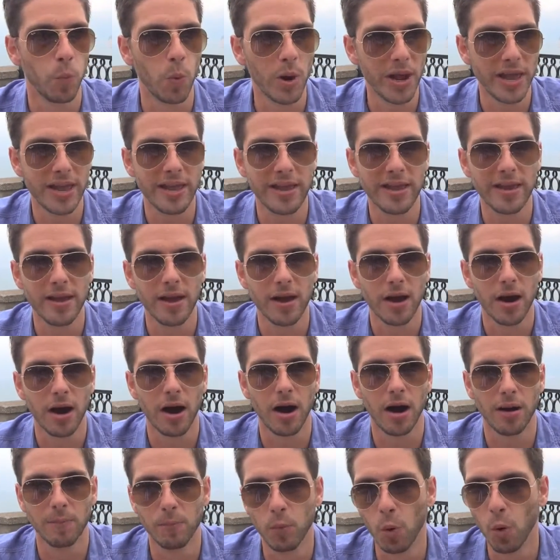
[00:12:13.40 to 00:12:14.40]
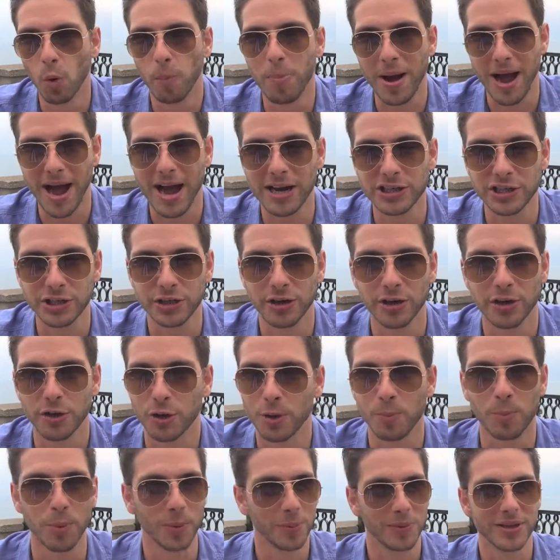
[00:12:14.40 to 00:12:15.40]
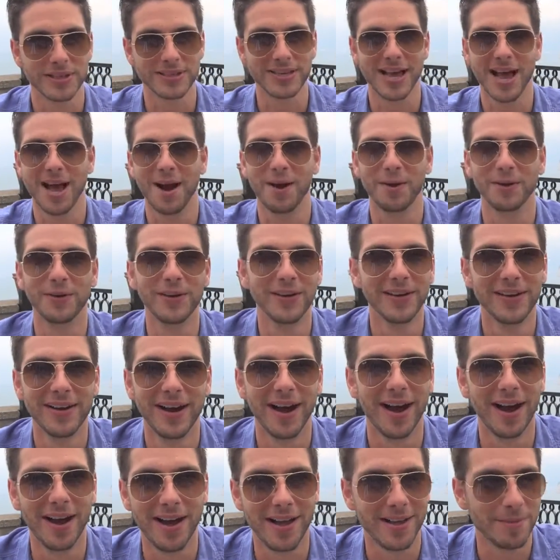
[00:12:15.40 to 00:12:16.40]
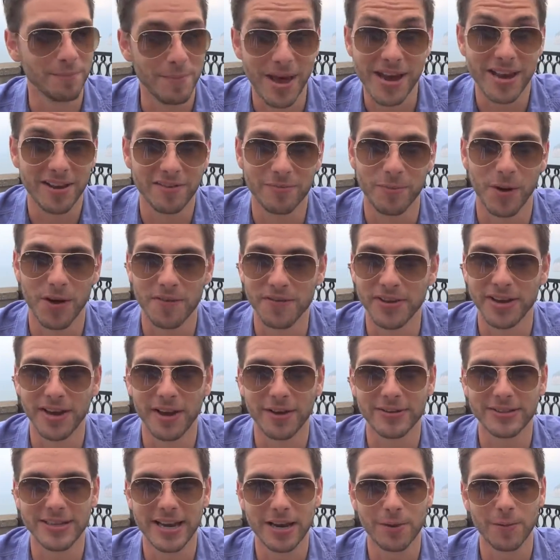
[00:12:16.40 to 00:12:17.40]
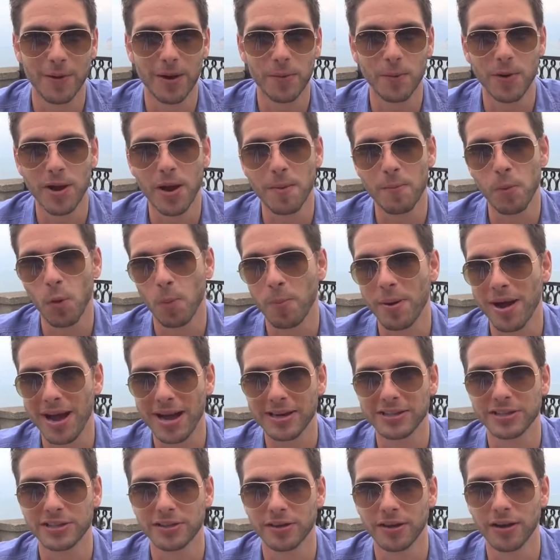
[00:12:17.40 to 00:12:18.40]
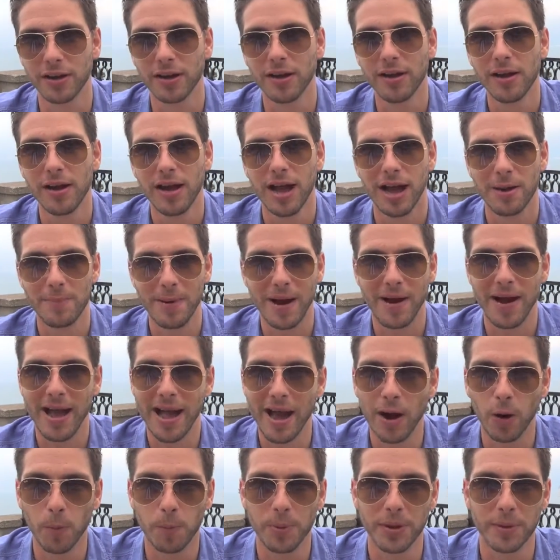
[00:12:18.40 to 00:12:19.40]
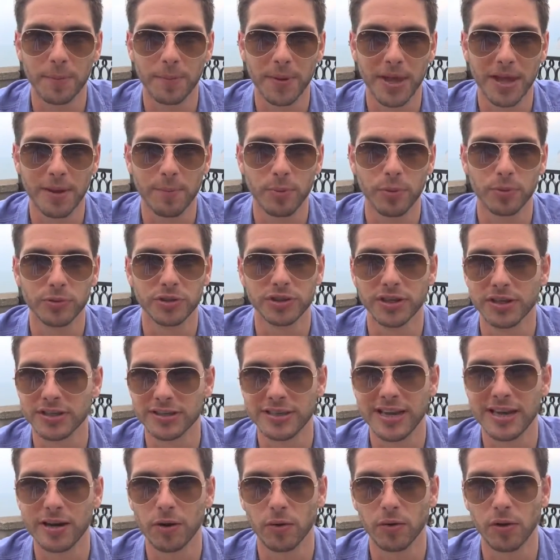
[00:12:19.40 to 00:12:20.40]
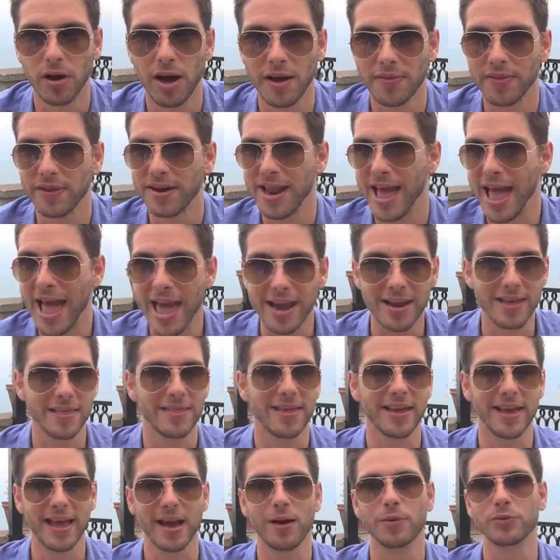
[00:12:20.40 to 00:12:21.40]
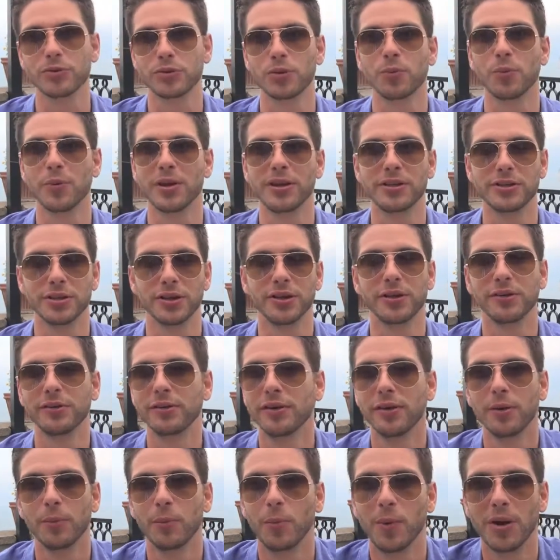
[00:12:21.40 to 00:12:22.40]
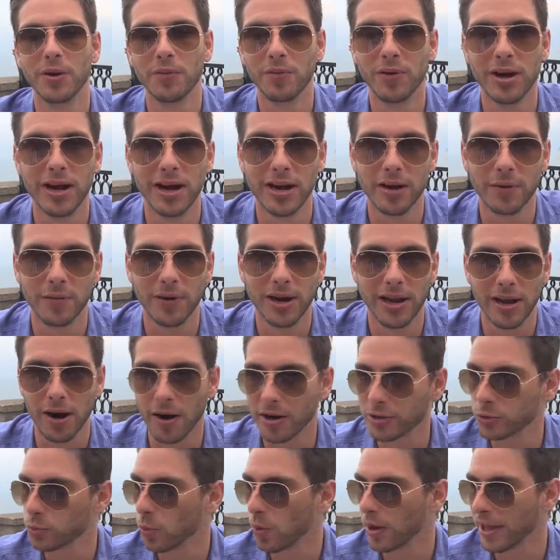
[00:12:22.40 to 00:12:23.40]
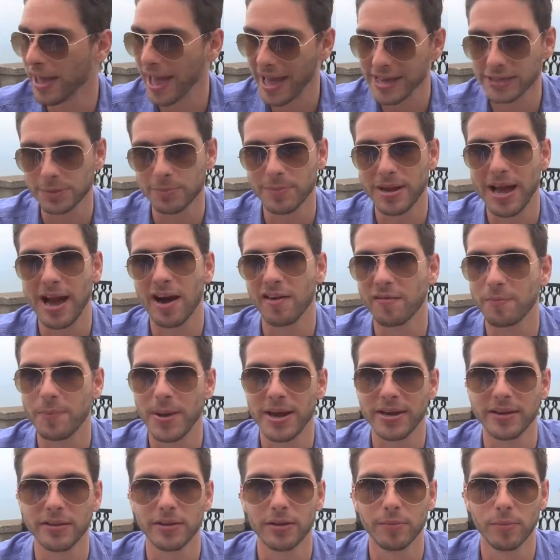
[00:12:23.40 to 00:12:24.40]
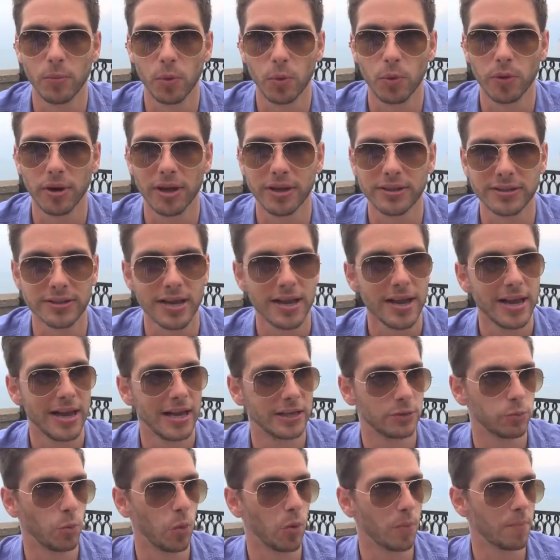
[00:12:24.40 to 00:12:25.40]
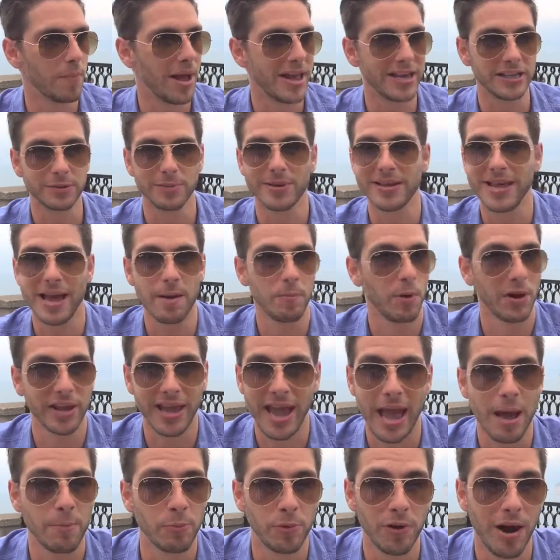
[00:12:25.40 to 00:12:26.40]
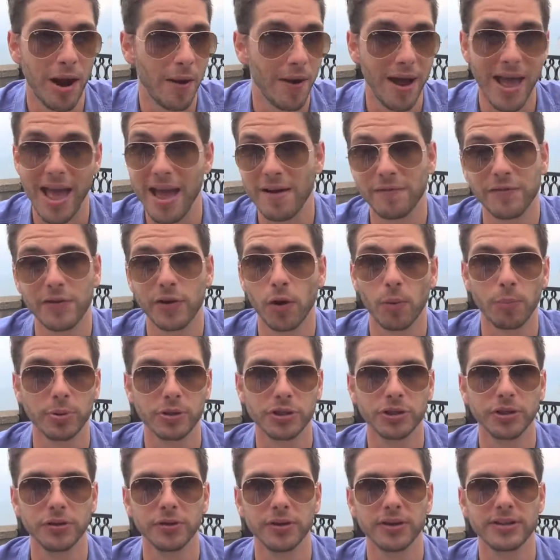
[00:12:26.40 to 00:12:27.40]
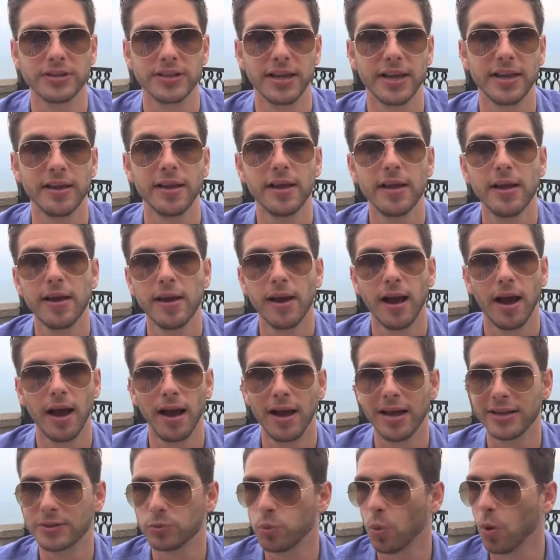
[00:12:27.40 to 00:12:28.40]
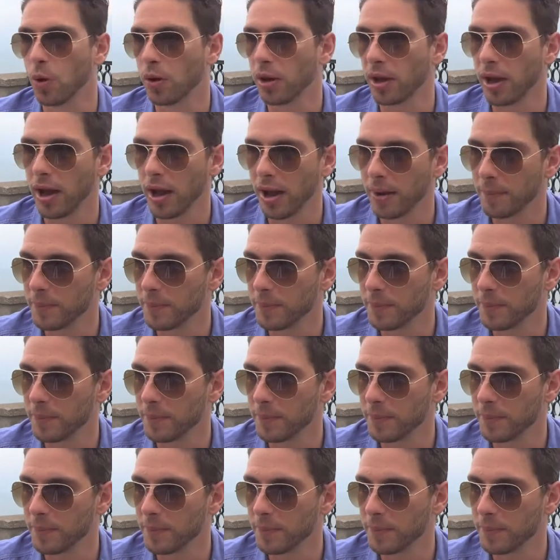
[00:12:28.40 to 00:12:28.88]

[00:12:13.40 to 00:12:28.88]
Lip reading: we are more passionate, you can probably tell in many of my videos anyway, we are more passionate about helping people succeed online than anything else that we do. We really, really are. It's what gets me out of bed in the mornings. It's what makes me get my camera out at every opportunity. It's what,